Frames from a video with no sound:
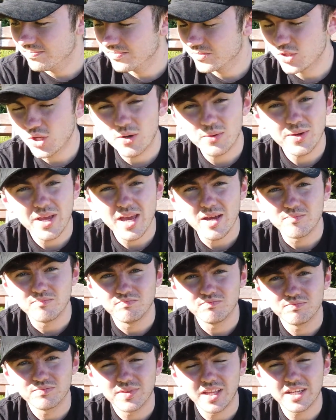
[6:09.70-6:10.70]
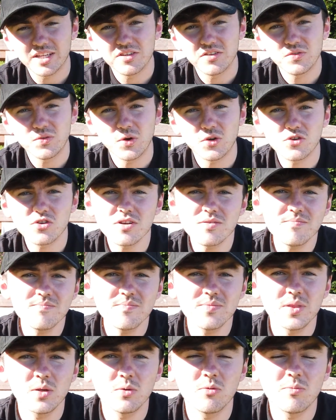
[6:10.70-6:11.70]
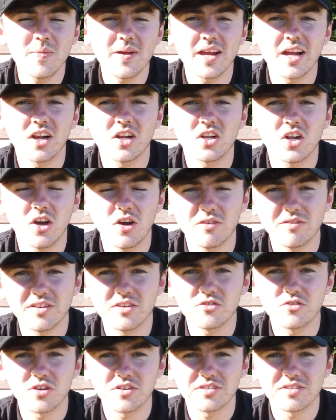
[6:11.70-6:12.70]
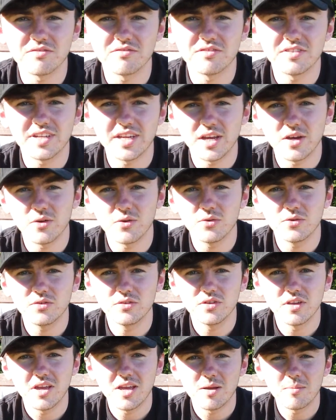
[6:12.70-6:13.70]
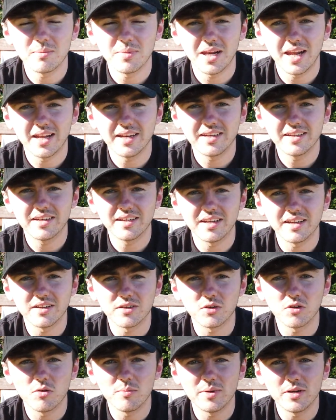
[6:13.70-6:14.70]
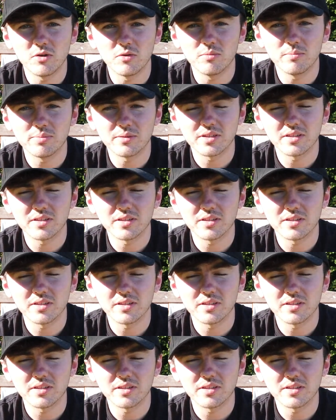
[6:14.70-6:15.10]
So yeah, thank you for watching. There will be a lot of interesting videos planned and coming up